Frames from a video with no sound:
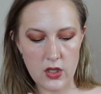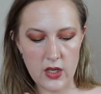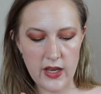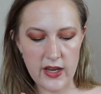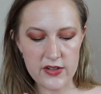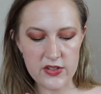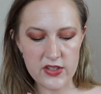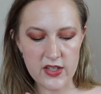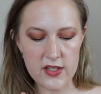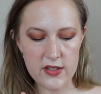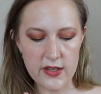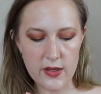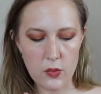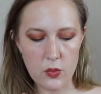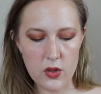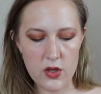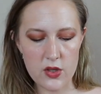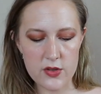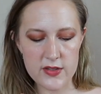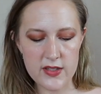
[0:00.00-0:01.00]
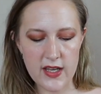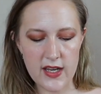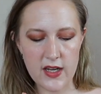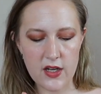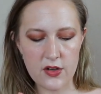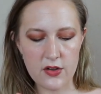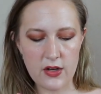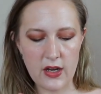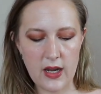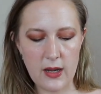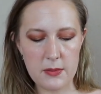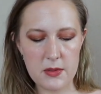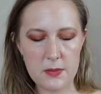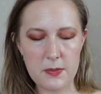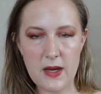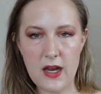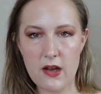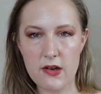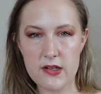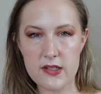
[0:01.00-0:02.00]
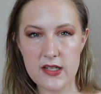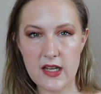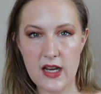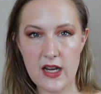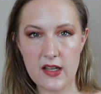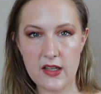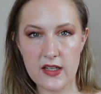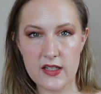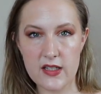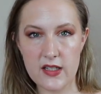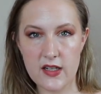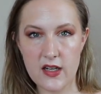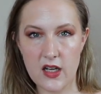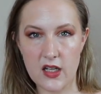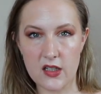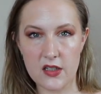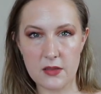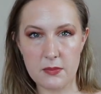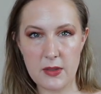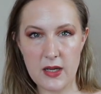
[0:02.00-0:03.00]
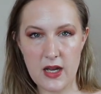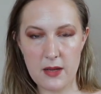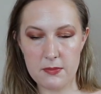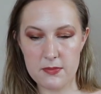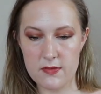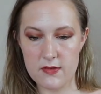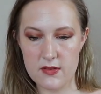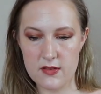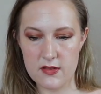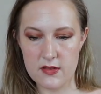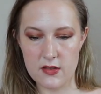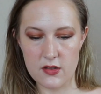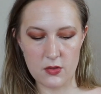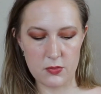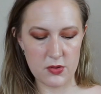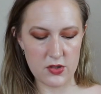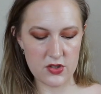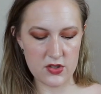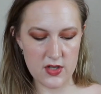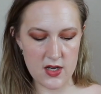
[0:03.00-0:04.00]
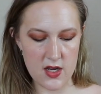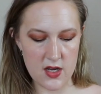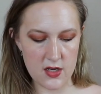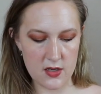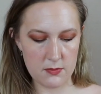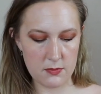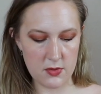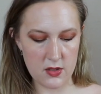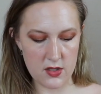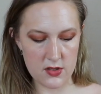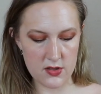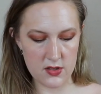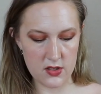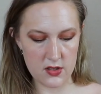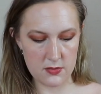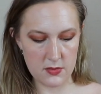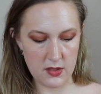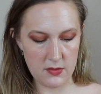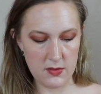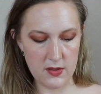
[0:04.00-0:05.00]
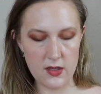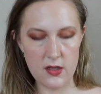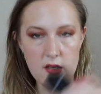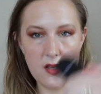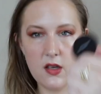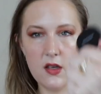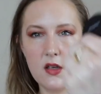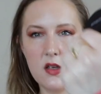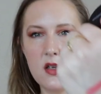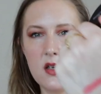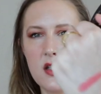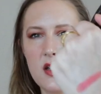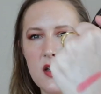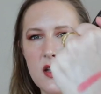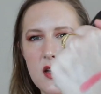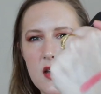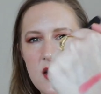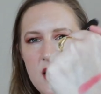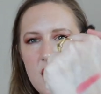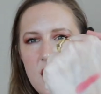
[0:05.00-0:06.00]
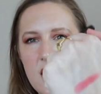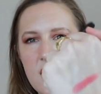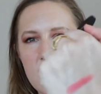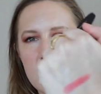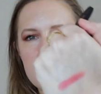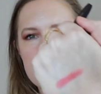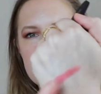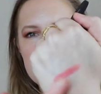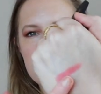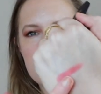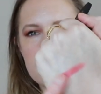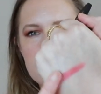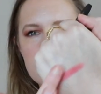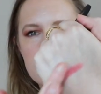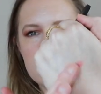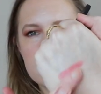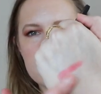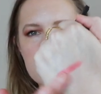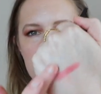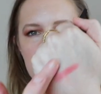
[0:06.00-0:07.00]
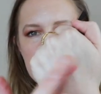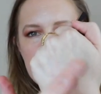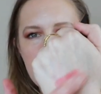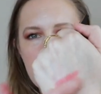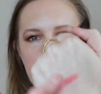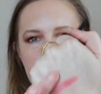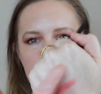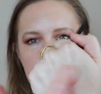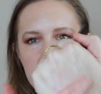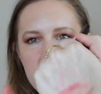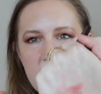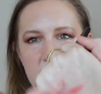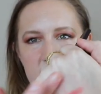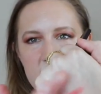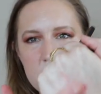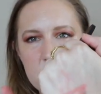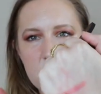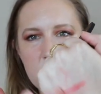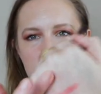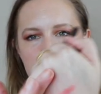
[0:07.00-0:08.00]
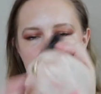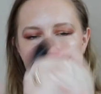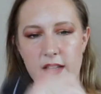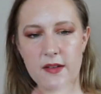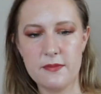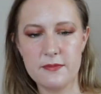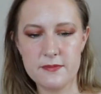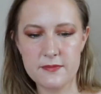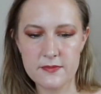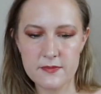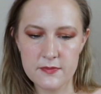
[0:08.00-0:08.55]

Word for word: Actually, it's like one of those like cream to powders, kind of like the ColourPop Super Shock blushes, maybe. Uh, but that's pretty.